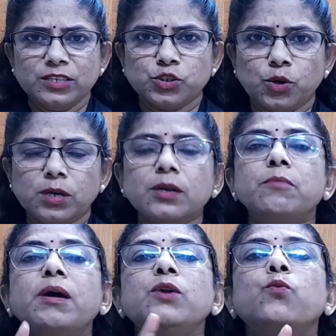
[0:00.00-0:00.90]
short,
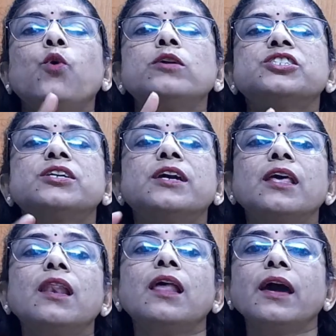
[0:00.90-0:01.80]
but watch
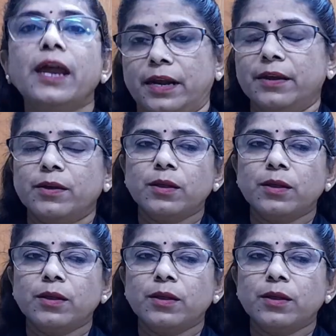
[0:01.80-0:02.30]
till end.